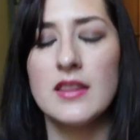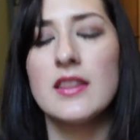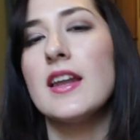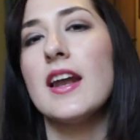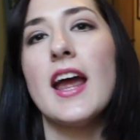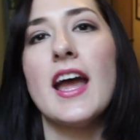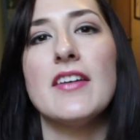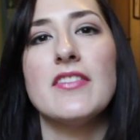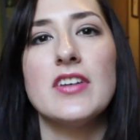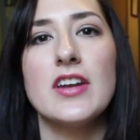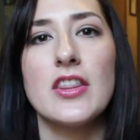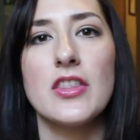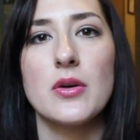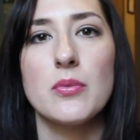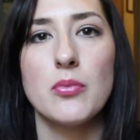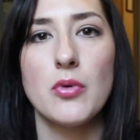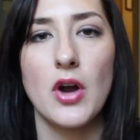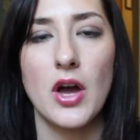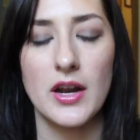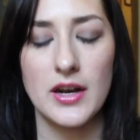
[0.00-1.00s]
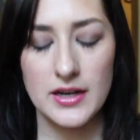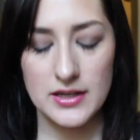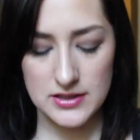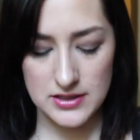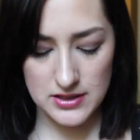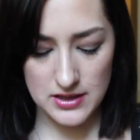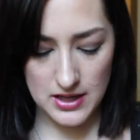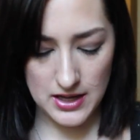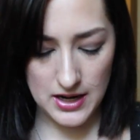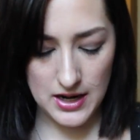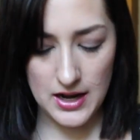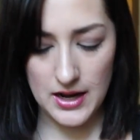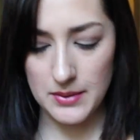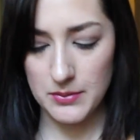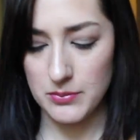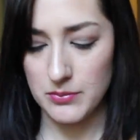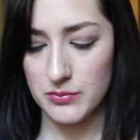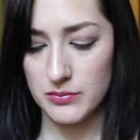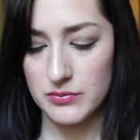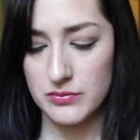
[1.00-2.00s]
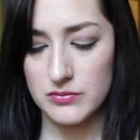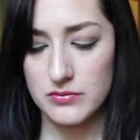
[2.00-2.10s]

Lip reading: Then I have another product that